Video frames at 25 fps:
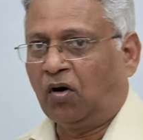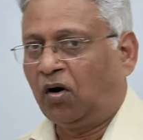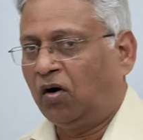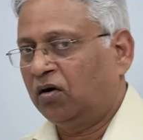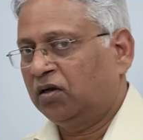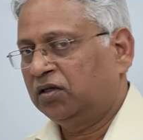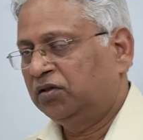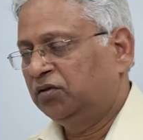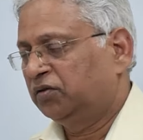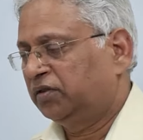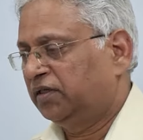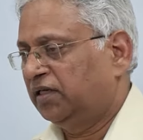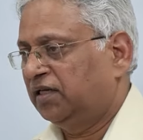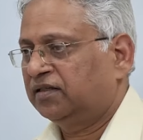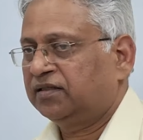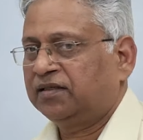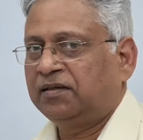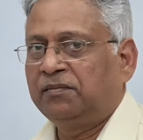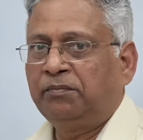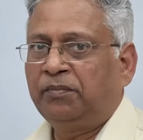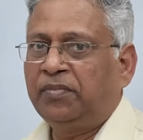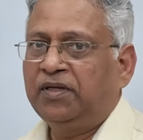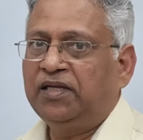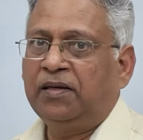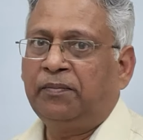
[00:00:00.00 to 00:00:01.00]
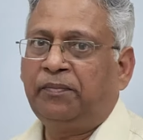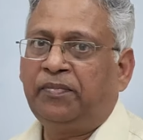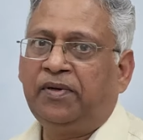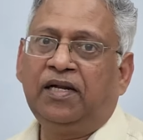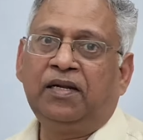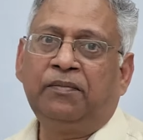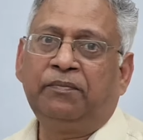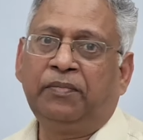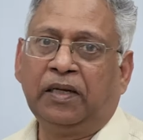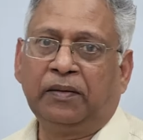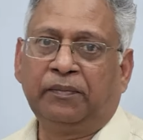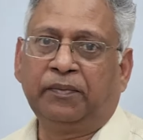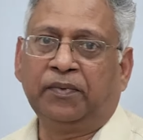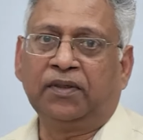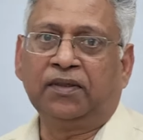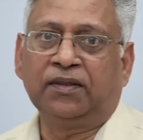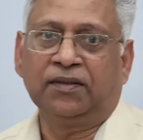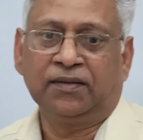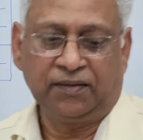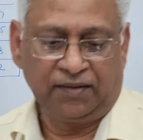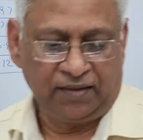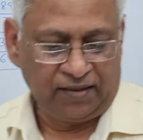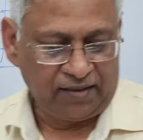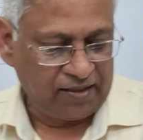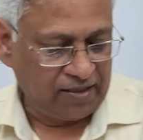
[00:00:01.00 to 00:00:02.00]
or you take simply a plain paper
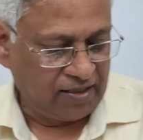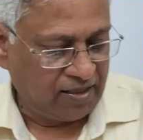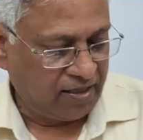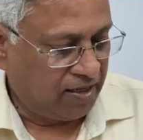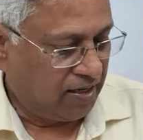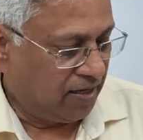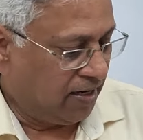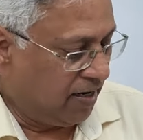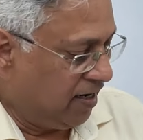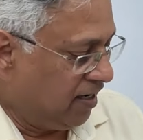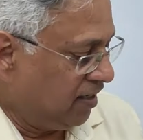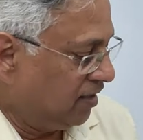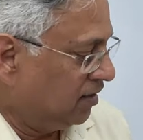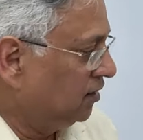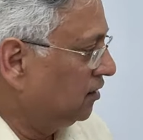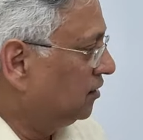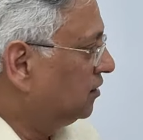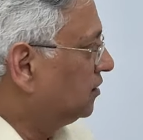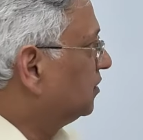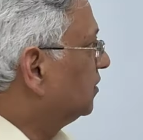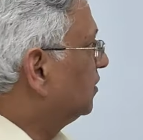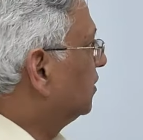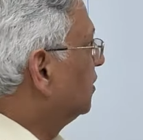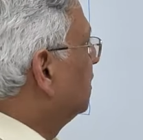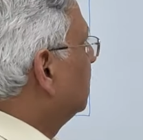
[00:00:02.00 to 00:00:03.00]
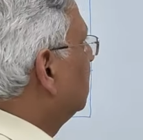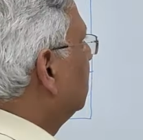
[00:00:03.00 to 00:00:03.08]
and